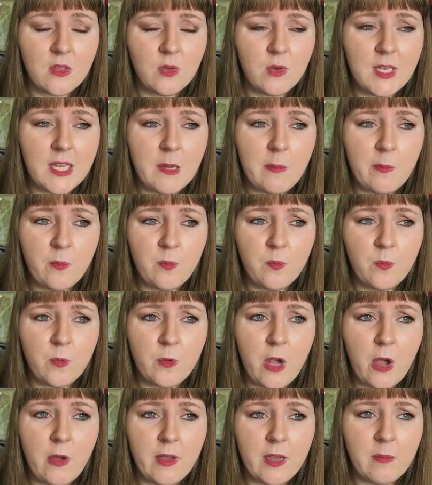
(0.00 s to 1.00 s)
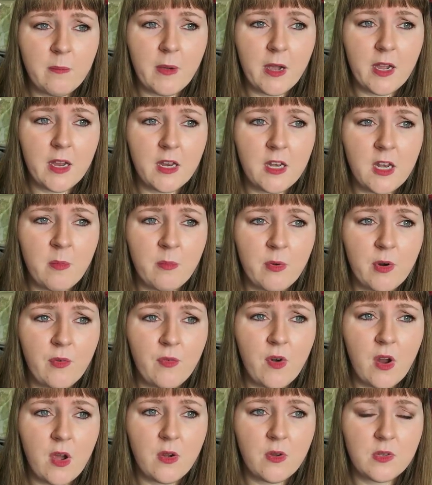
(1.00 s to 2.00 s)
You keep going by number
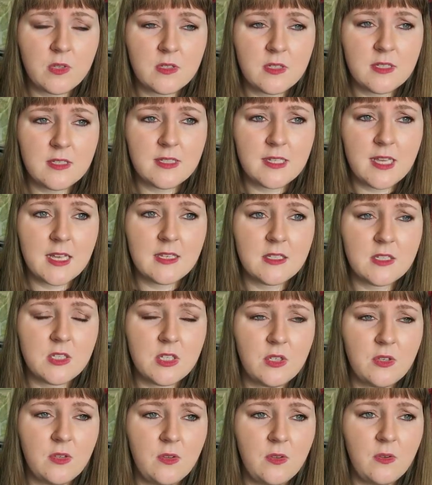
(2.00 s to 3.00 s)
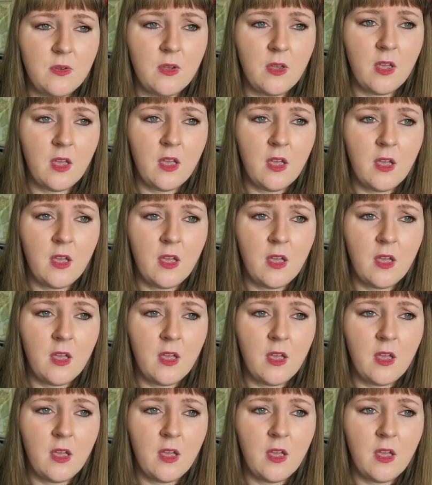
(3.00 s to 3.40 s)
of rows. It says to